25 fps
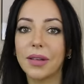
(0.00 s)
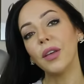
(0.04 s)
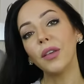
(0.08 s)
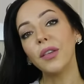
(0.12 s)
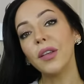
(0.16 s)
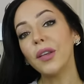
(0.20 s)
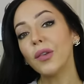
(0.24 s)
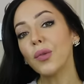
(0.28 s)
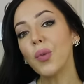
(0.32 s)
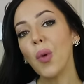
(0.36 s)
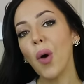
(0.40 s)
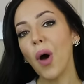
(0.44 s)

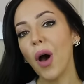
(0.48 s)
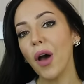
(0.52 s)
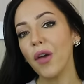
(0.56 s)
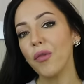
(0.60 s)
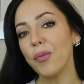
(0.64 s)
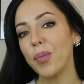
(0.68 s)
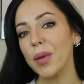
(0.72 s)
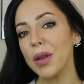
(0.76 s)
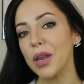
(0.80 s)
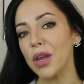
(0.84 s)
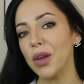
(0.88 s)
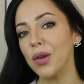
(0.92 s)
This is what
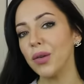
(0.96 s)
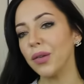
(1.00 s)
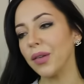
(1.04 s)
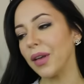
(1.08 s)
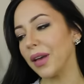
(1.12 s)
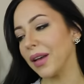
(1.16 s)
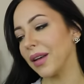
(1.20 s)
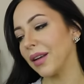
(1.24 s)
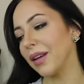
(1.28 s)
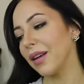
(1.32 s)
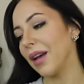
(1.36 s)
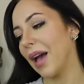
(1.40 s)
I've been
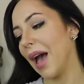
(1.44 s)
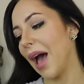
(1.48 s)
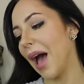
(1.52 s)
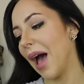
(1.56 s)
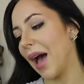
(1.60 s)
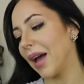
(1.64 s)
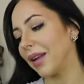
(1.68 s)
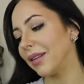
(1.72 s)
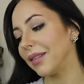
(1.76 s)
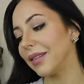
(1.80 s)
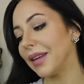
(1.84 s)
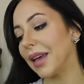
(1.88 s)
using,
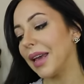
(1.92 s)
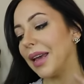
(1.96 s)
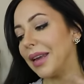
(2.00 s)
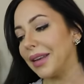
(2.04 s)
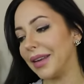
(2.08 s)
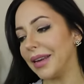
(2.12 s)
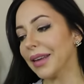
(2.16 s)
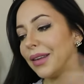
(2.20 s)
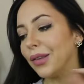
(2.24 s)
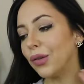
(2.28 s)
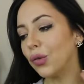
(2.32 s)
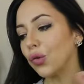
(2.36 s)
and
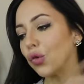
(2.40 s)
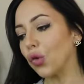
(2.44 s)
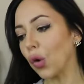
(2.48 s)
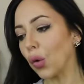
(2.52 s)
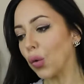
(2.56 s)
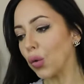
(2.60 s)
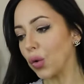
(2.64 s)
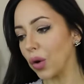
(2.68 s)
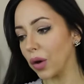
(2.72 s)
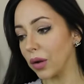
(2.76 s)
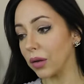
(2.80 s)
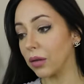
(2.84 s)
it is
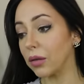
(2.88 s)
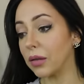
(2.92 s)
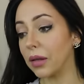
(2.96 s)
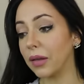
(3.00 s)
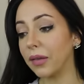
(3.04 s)
so good.